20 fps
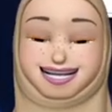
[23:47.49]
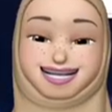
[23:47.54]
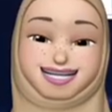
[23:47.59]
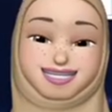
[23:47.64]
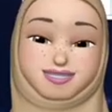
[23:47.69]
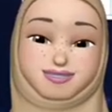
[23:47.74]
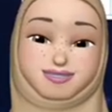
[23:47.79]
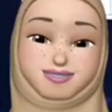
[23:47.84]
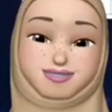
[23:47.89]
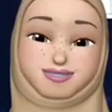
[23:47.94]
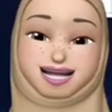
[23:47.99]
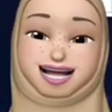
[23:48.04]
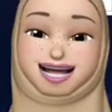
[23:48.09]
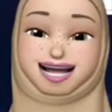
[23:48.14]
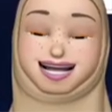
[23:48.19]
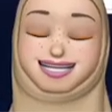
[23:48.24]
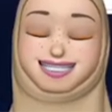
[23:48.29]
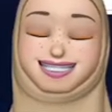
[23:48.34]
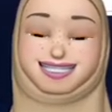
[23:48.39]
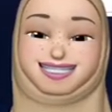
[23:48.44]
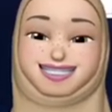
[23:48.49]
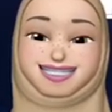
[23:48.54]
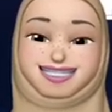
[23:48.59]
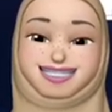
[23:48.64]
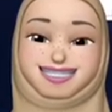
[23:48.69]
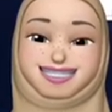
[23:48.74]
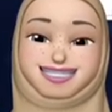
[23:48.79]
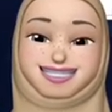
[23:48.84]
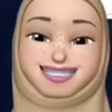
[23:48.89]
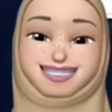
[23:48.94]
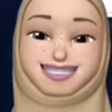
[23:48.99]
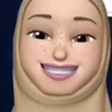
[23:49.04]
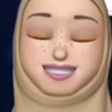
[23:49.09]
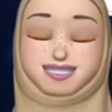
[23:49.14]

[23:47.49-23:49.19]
floor mat, tree